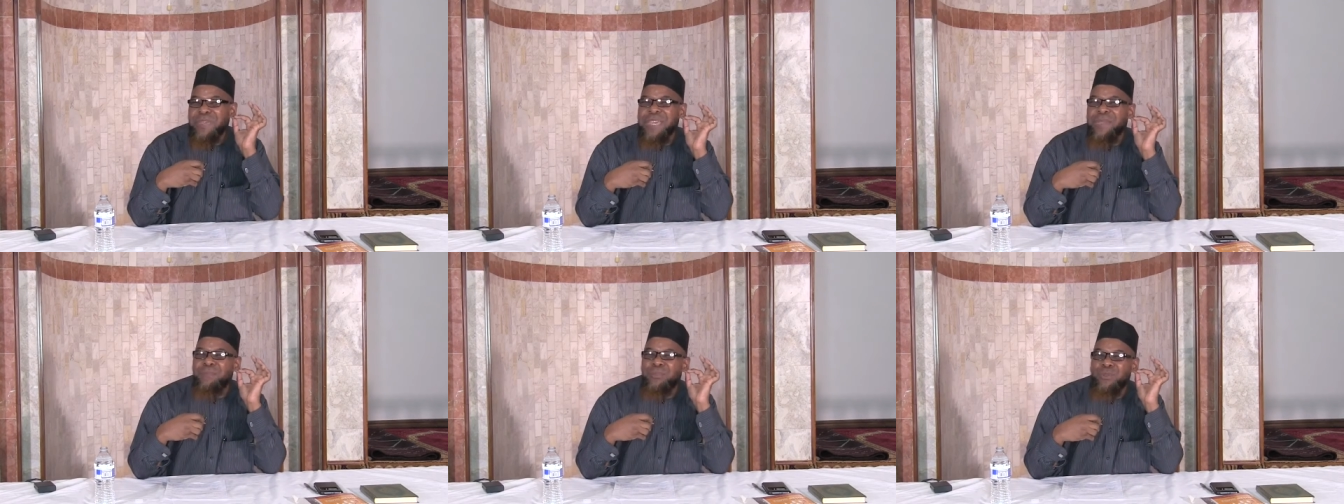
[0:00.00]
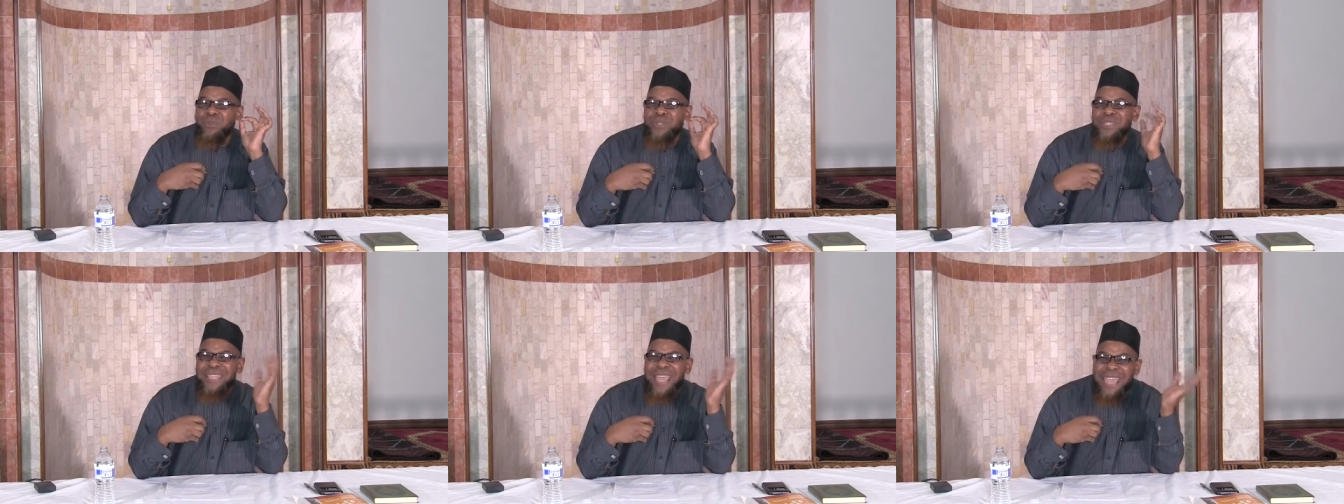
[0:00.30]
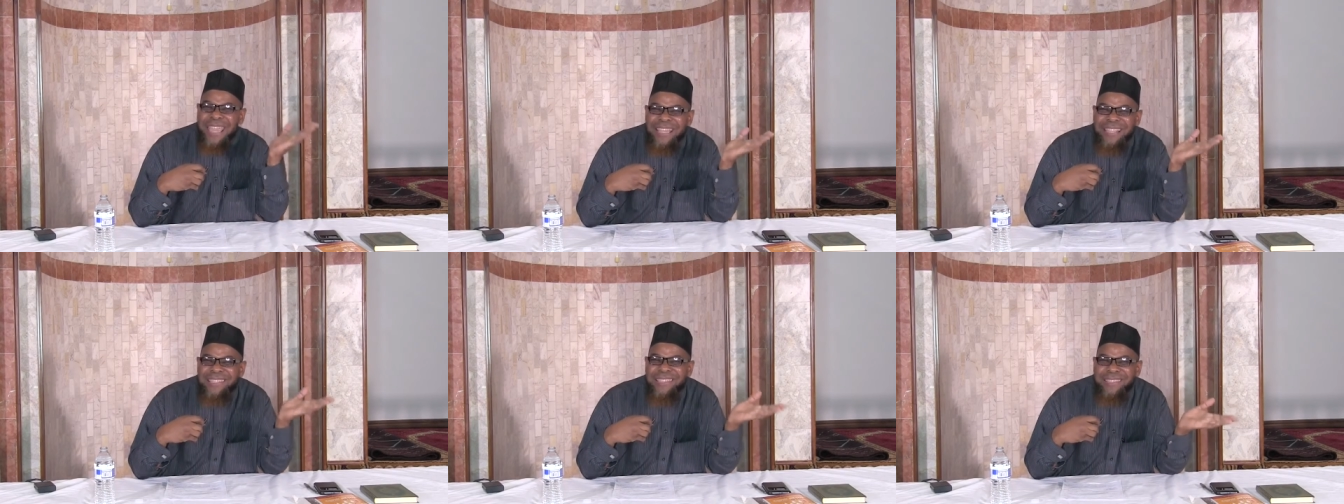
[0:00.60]
people
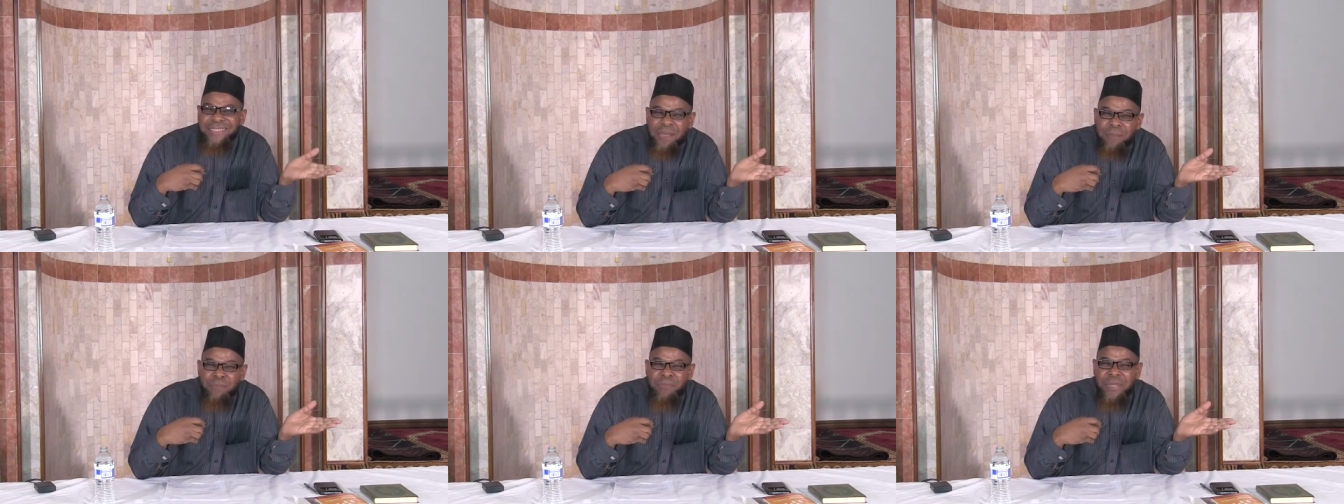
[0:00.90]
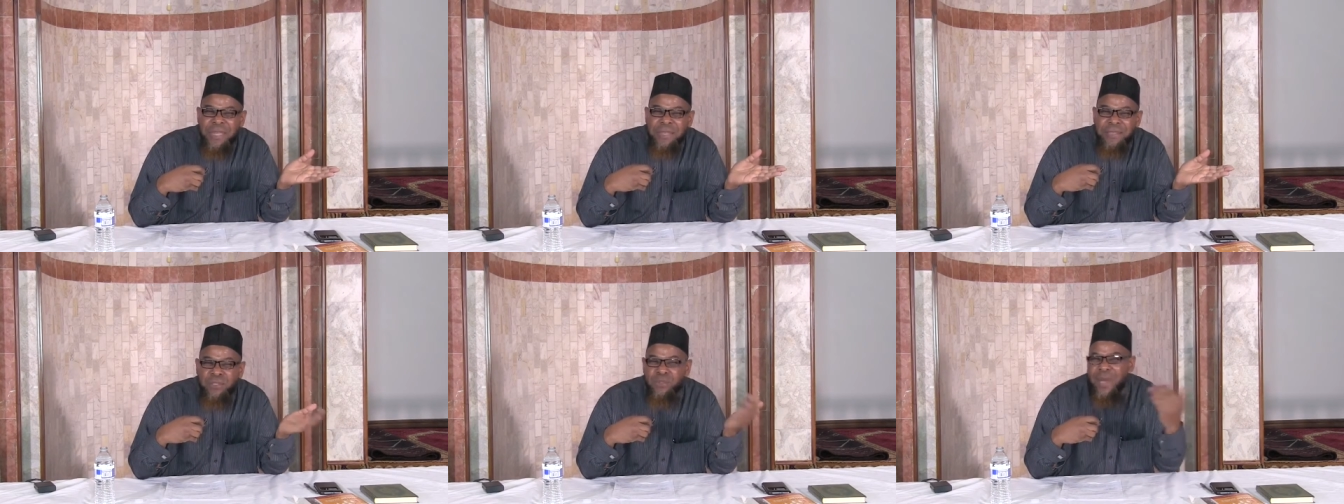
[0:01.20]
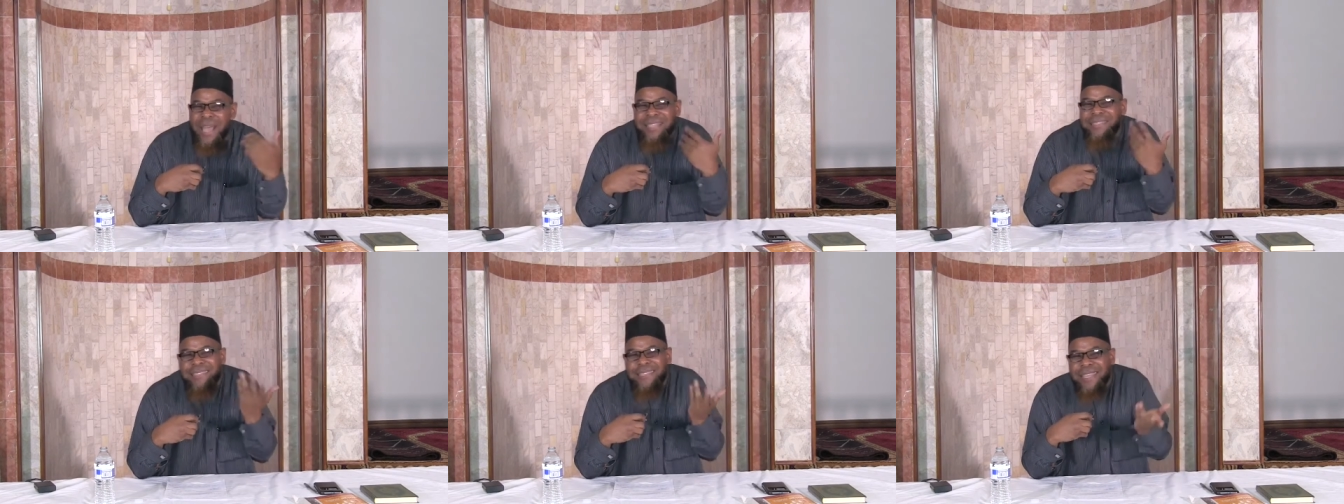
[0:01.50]
singing something,
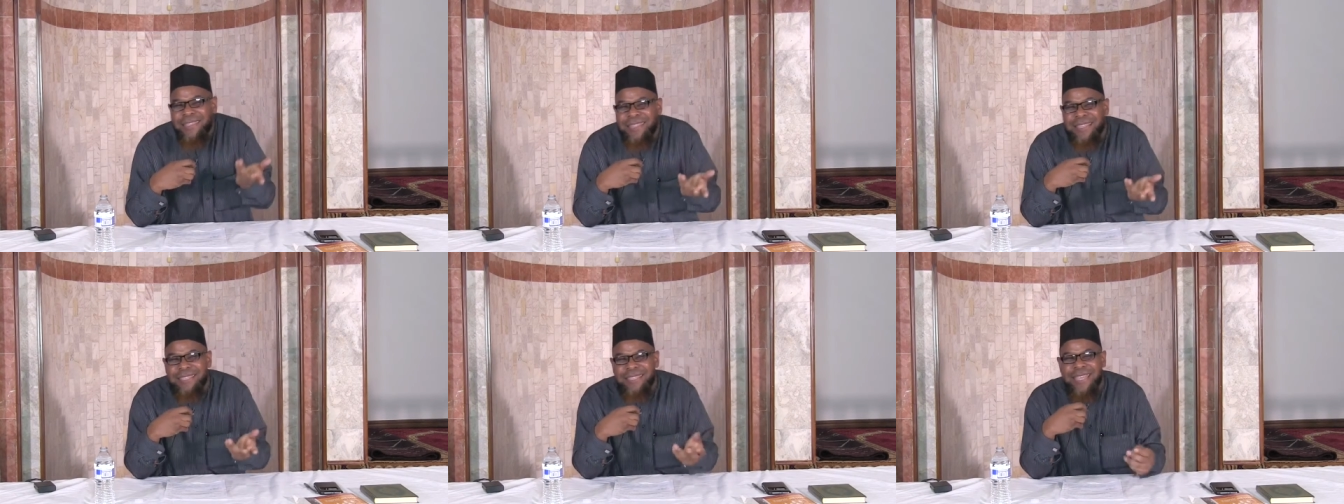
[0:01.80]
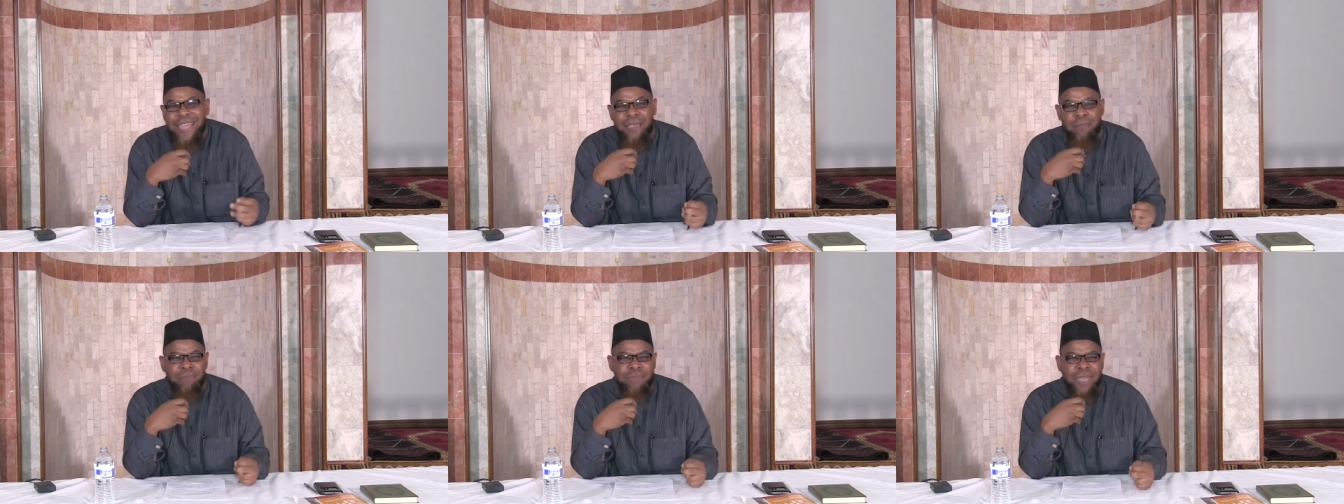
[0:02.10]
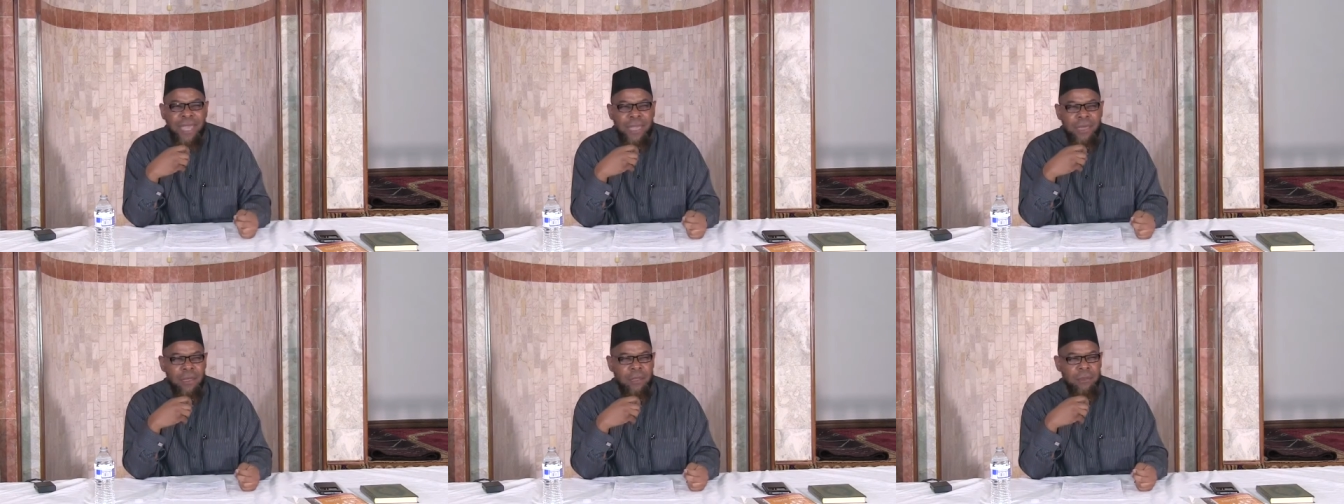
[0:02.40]
so I said the same
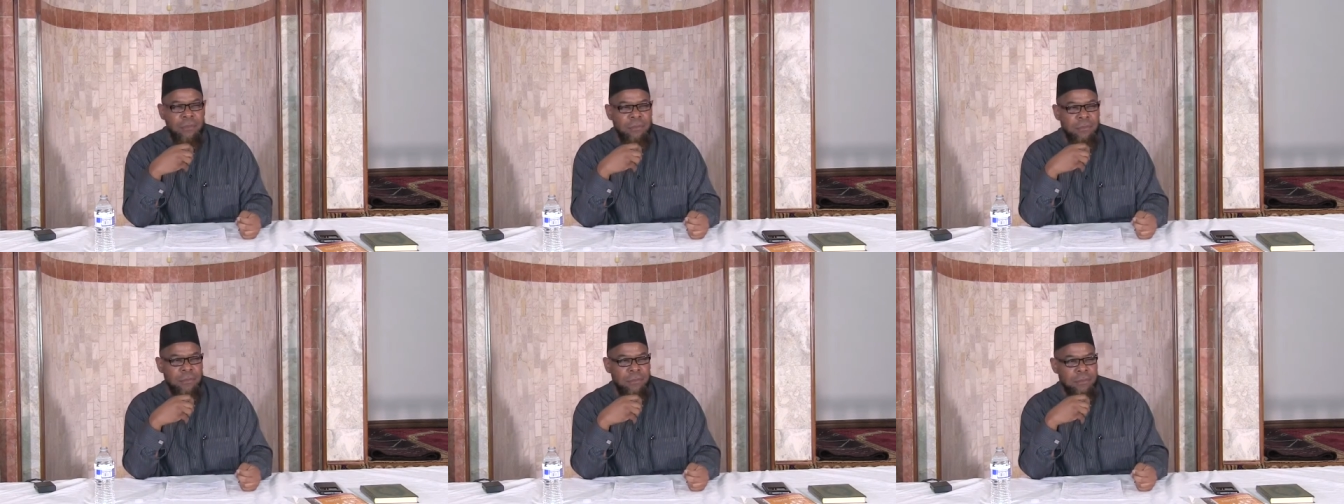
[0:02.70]
thing.